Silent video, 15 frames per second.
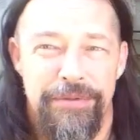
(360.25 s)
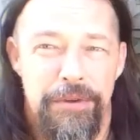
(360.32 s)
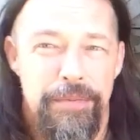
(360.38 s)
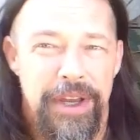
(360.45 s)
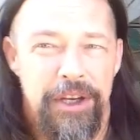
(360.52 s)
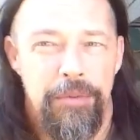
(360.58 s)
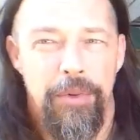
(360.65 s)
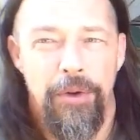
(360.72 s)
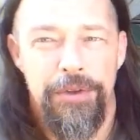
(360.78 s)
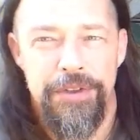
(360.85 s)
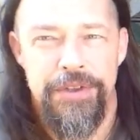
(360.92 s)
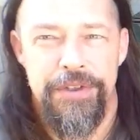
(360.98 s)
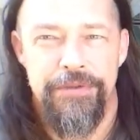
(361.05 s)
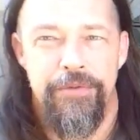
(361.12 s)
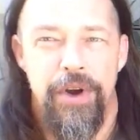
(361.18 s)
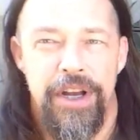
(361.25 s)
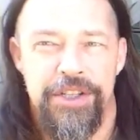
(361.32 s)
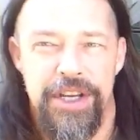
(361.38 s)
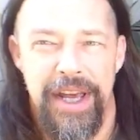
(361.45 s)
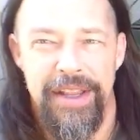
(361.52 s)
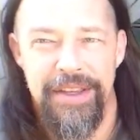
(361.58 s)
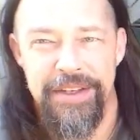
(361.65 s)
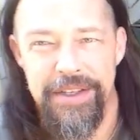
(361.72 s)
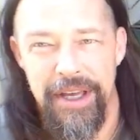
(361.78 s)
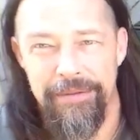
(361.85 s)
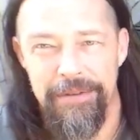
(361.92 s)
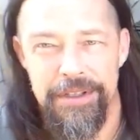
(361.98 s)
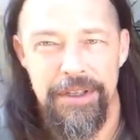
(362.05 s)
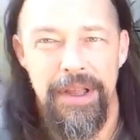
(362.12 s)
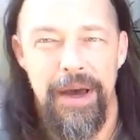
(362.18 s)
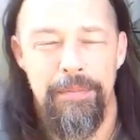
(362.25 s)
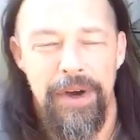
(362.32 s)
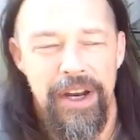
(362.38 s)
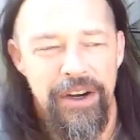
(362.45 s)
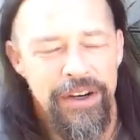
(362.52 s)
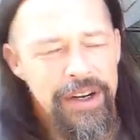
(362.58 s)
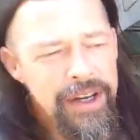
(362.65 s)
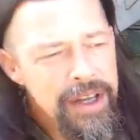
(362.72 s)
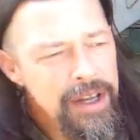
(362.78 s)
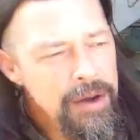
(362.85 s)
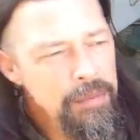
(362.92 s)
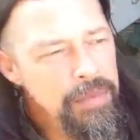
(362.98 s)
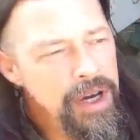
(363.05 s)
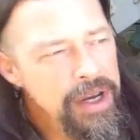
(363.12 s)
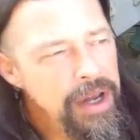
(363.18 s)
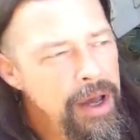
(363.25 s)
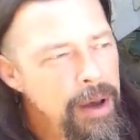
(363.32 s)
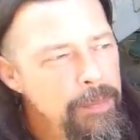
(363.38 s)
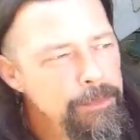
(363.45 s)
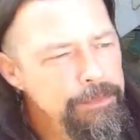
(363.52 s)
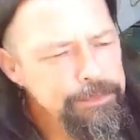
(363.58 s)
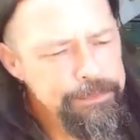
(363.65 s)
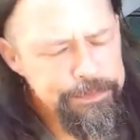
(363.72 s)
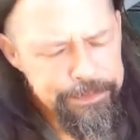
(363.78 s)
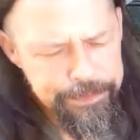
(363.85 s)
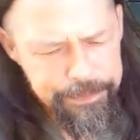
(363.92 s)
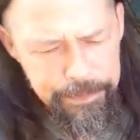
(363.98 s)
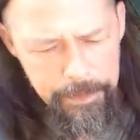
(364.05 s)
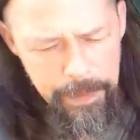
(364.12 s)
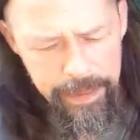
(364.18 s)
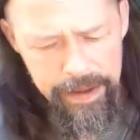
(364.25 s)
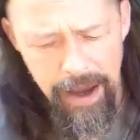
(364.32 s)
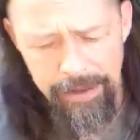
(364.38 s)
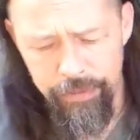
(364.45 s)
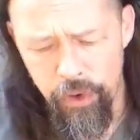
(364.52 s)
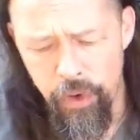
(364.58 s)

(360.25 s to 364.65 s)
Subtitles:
If you make your poultices fresh out of this stuff, it's a lot better. But a